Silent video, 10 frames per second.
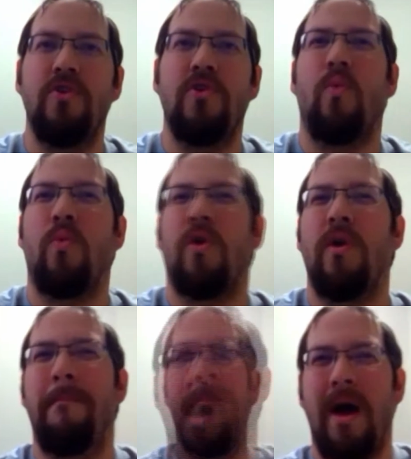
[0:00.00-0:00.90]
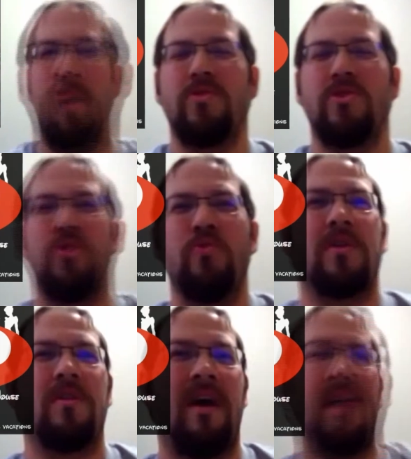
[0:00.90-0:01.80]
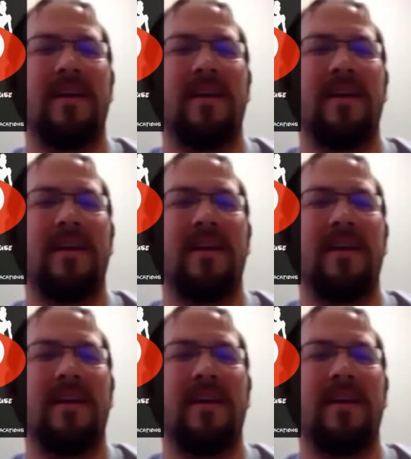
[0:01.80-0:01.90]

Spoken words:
We're about 2 o'clock.